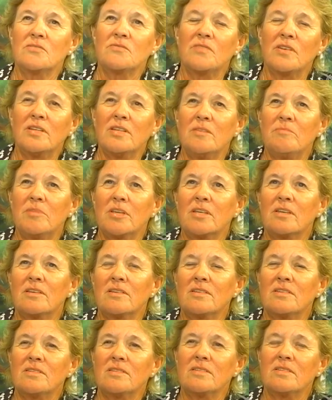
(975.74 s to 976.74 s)
funny
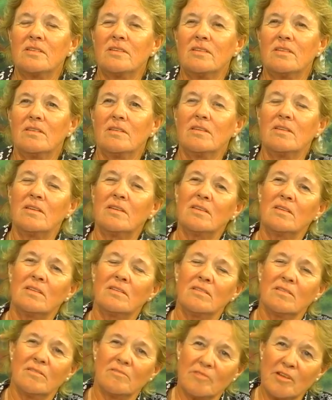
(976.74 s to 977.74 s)
because
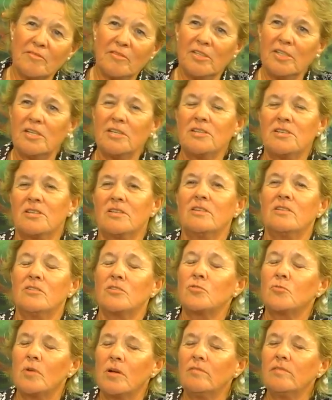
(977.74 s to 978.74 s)
in revelation
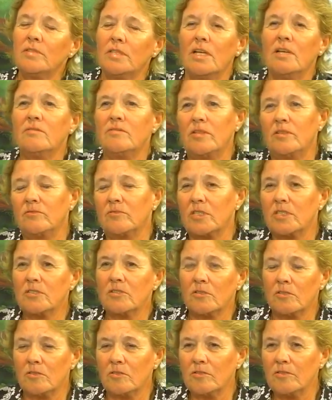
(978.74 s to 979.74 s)
12 11 we're
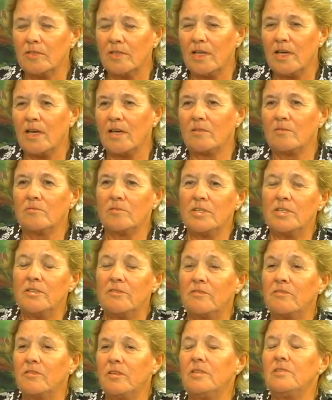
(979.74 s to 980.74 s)
told that we
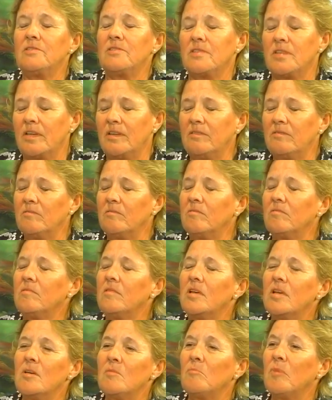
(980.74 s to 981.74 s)
defeat satan
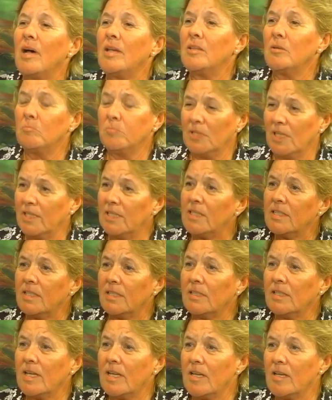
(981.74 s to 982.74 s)
by the blood of the
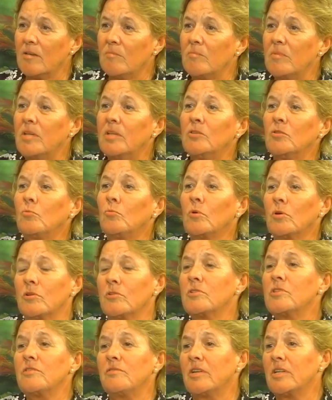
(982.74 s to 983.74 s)
Lamb and the
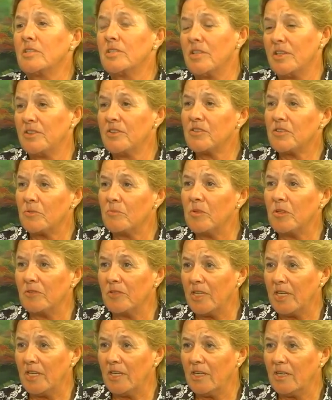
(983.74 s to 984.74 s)
words of our
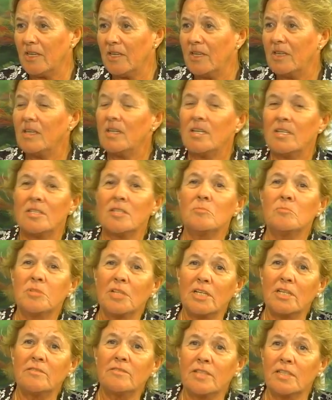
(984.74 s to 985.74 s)
testimony. And the
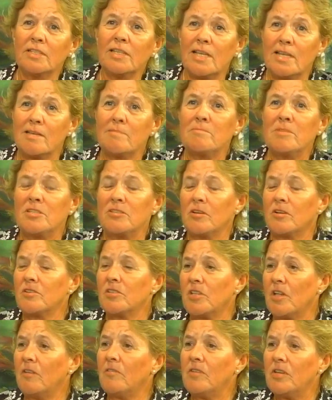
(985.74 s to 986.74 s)
blood of the Lamb is our
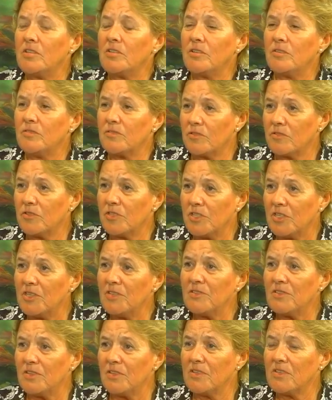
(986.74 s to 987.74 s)
salvation through
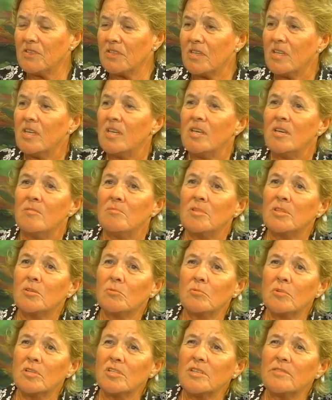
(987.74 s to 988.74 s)
Jesus. But the
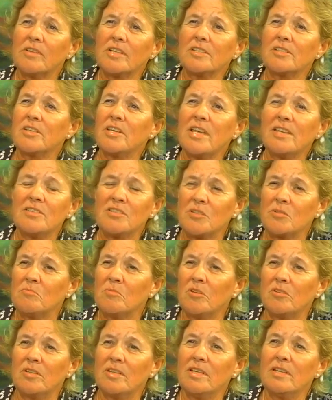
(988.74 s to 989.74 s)
words of our
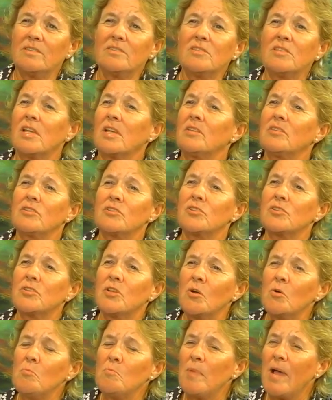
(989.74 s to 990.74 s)
testimony, it's like they're
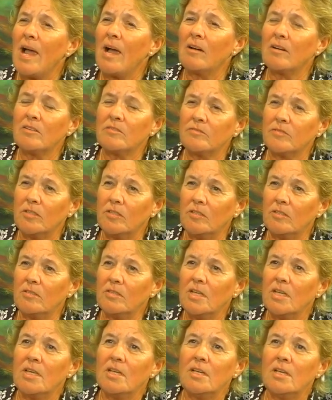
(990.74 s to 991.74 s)
so powerful
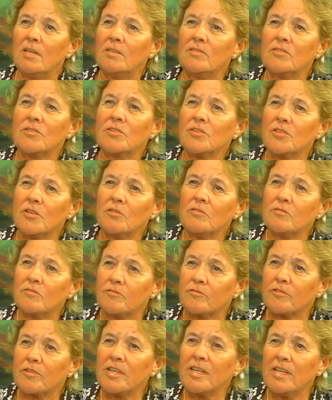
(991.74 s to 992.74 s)
and they're so
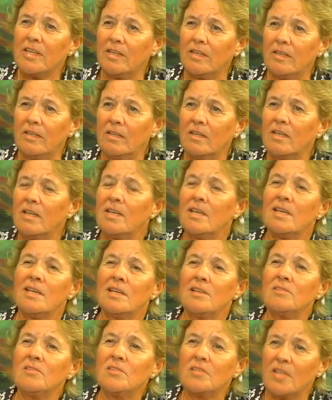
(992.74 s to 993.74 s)
freeing.
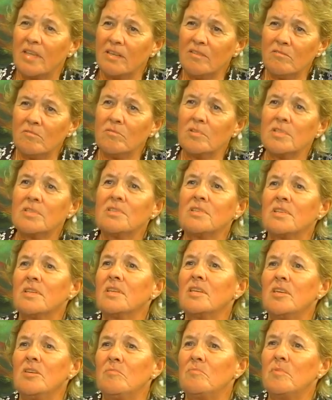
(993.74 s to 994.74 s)
And Satan wants to
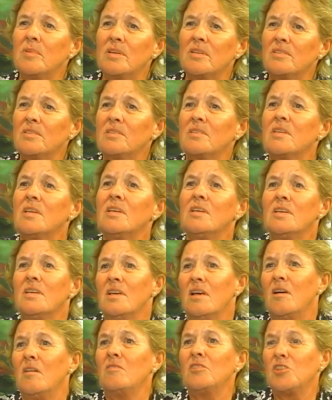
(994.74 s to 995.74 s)
keep us
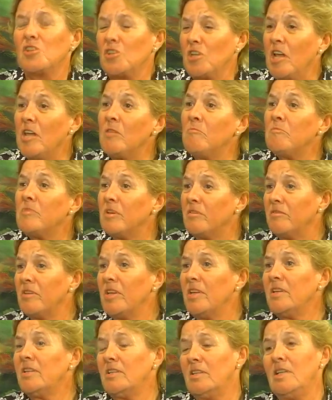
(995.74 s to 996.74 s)
ashamed of
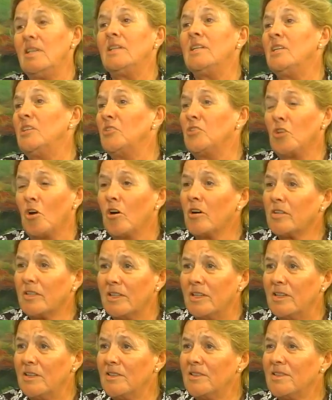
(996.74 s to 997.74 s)
it and in
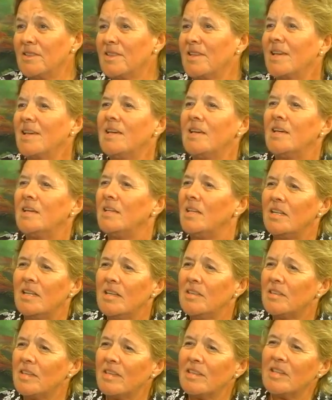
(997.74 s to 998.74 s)
darkness. And
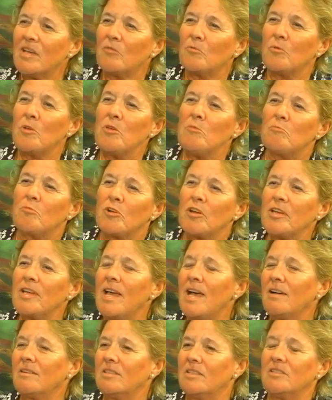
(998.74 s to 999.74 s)
anything that we bring
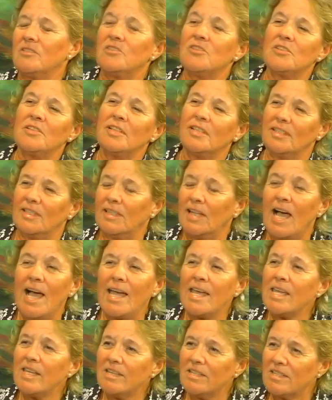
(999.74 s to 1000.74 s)
out into the
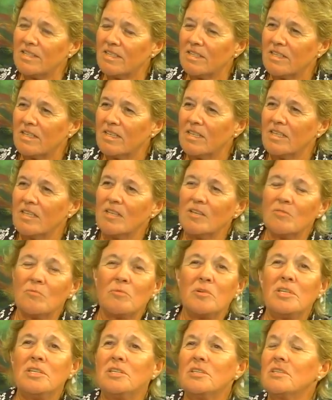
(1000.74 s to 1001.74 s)
light, mm-hmm.
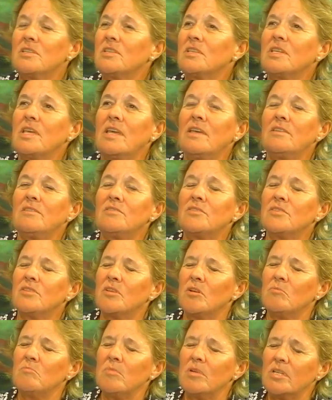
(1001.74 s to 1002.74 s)
we just gain
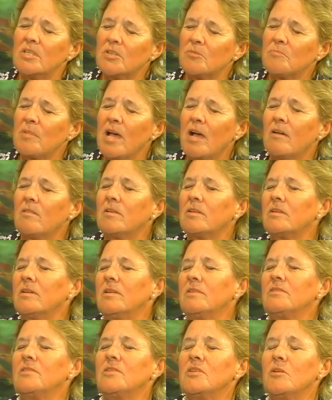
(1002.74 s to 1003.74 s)
so much power
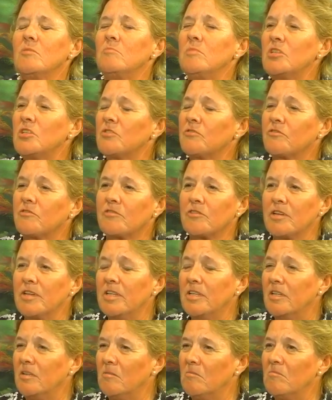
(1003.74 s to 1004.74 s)
and so much
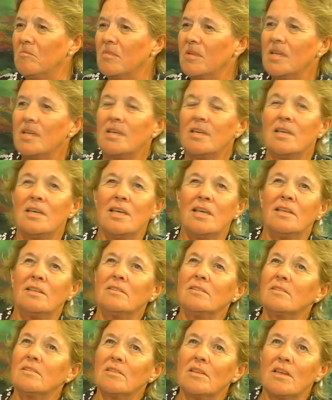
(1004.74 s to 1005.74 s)
freedom
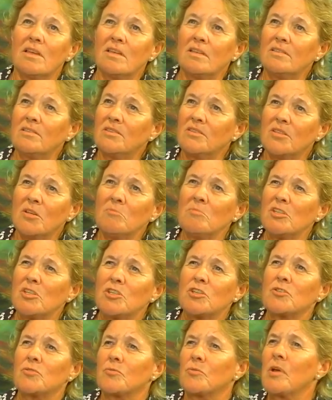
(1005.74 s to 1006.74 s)
and and so much
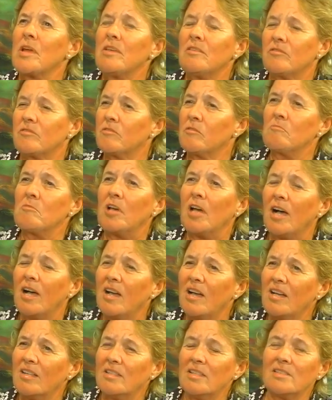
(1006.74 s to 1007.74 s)
strength from
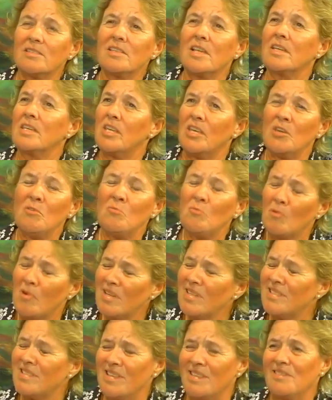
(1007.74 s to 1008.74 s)
God. It's like He
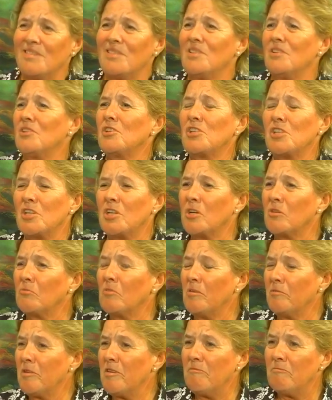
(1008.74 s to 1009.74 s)
wants us to share
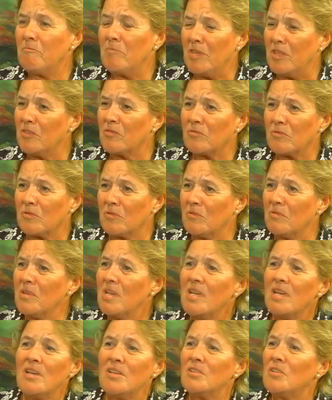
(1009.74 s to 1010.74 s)
what we've been through
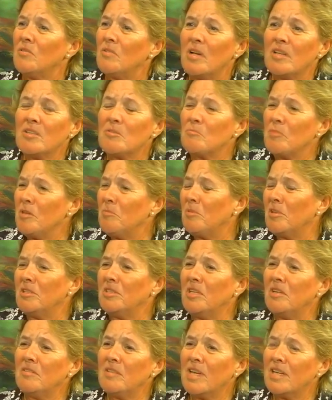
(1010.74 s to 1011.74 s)
so other people
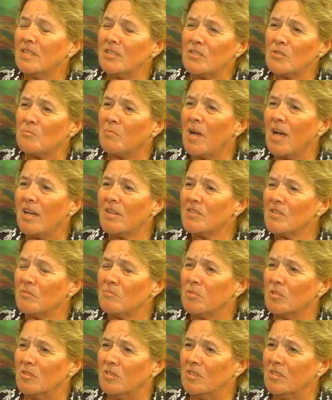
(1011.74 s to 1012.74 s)
know that it's
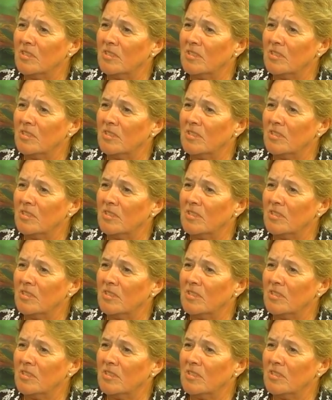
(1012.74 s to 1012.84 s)
possible.